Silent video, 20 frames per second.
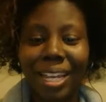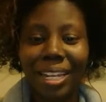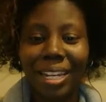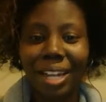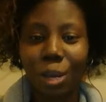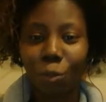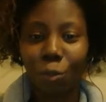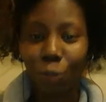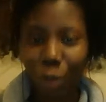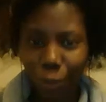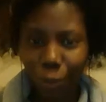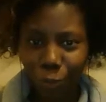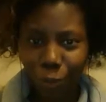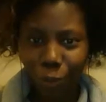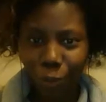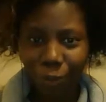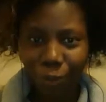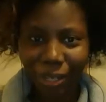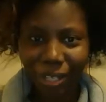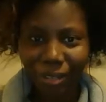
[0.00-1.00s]
Now, where
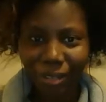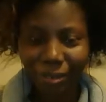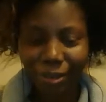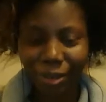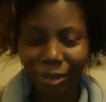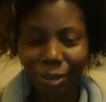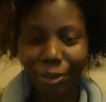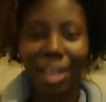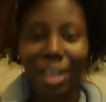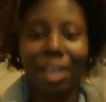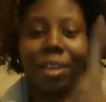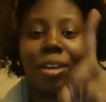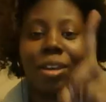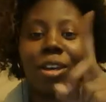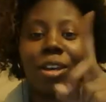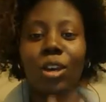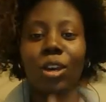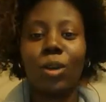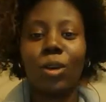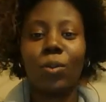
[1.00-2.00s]
were we? Okay,
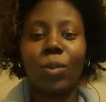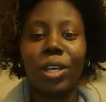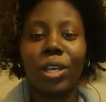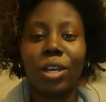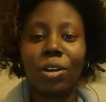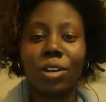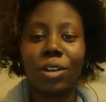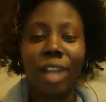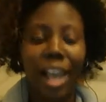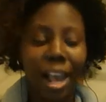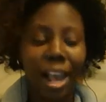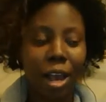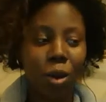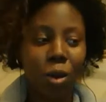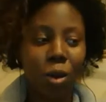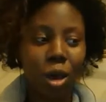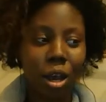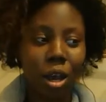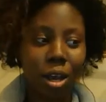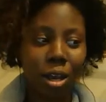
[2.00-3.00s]
we are
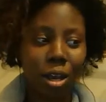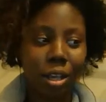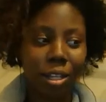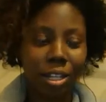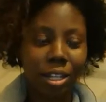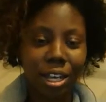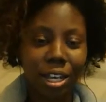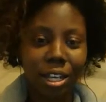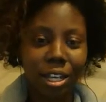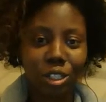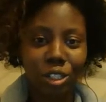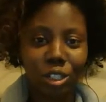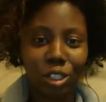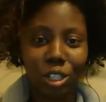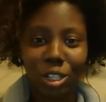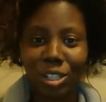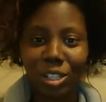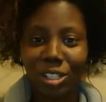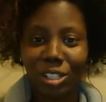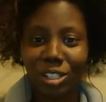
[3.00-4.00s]
now on
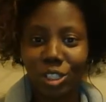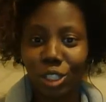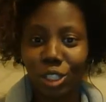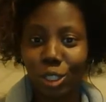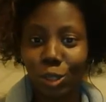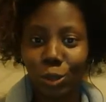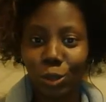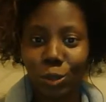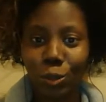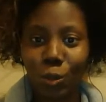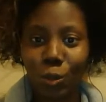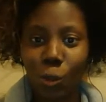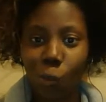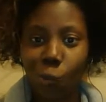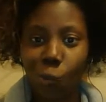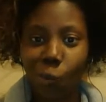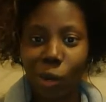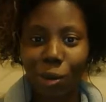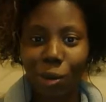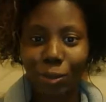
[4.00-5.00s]
to
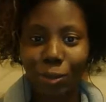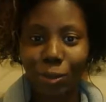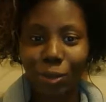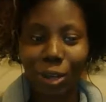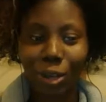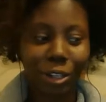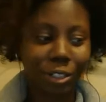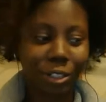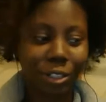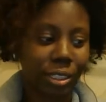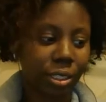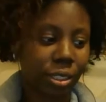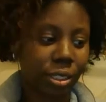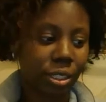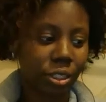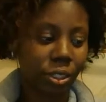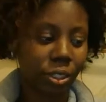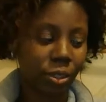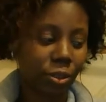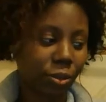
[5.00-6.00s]
wearable art.
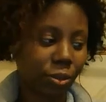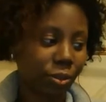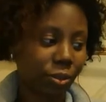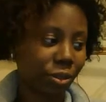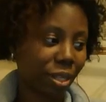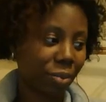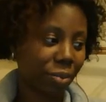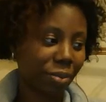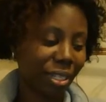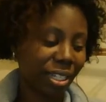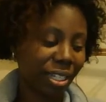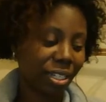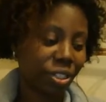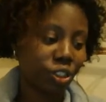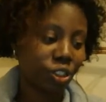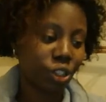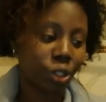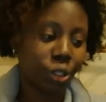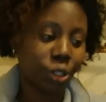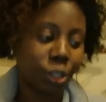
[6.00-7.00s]
So let me
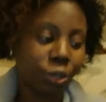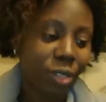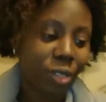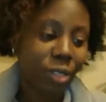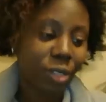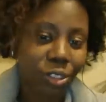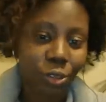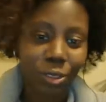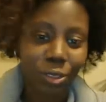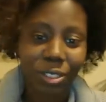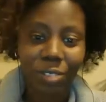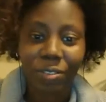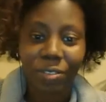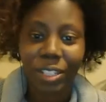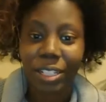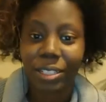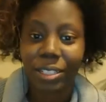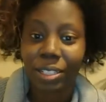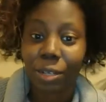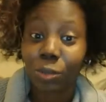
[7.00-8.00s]
show you the sorts of
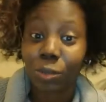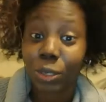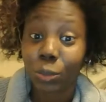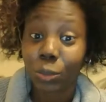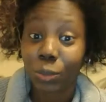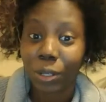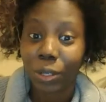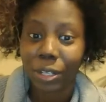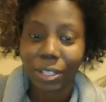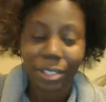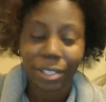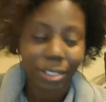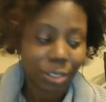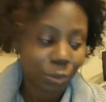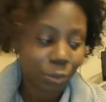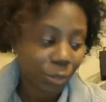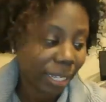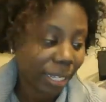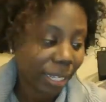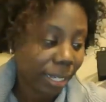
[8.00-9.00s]
things I was wearing this
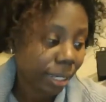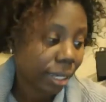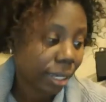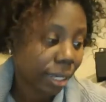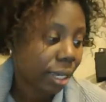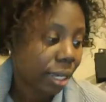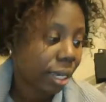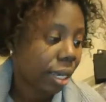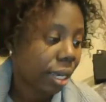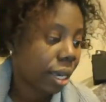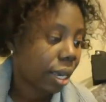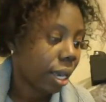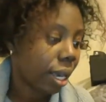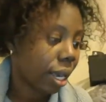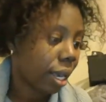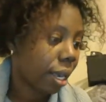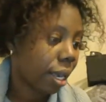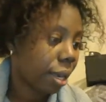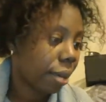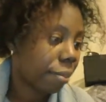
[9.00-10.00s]
week.
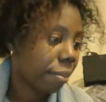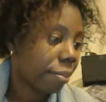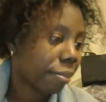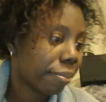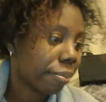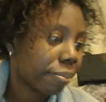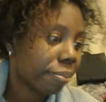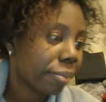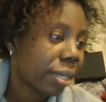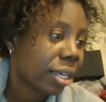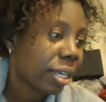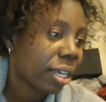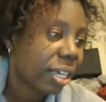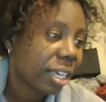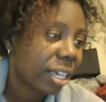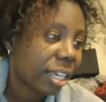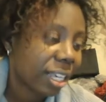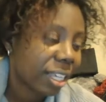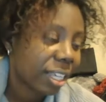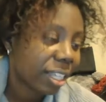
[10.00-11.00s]
The
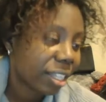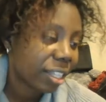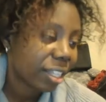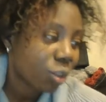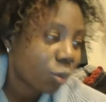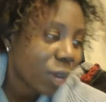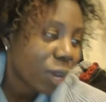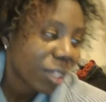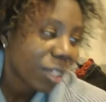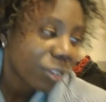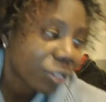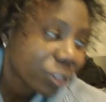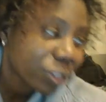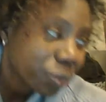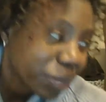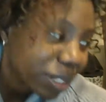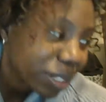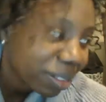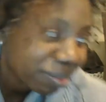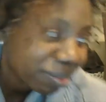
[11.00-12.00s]
weather's
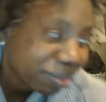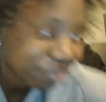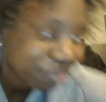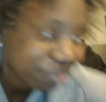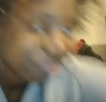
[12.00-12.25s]
been,